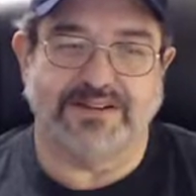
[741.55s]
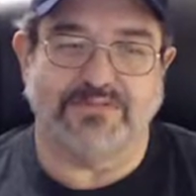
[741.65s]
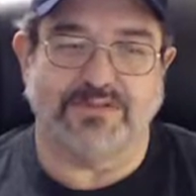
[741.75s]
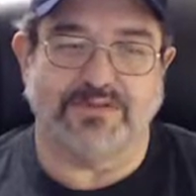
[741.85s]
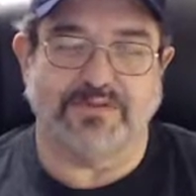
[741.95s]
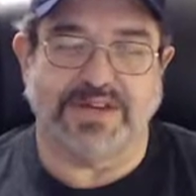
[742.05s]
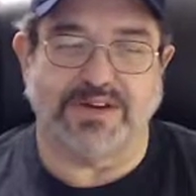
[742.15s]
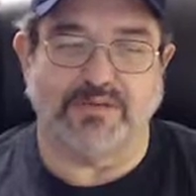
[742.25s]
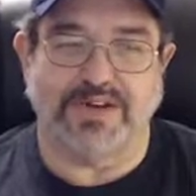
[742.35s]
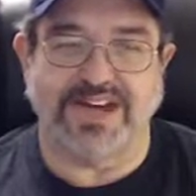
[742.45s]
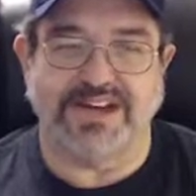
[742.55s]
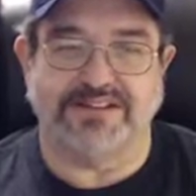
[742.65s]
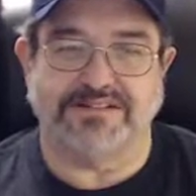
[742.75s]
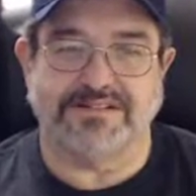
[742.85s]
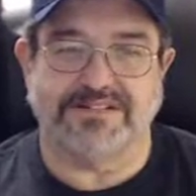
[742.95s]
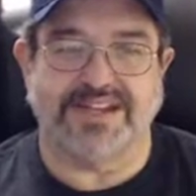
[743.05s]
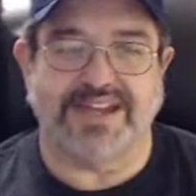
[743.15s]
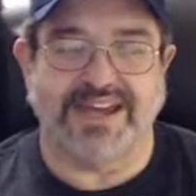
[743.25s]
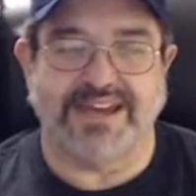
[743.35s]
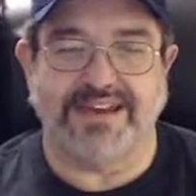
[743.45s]
We're going away here
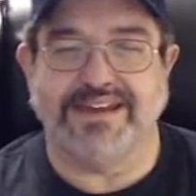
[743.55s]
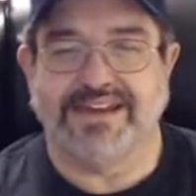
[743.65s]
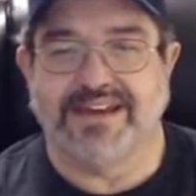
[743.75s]
today,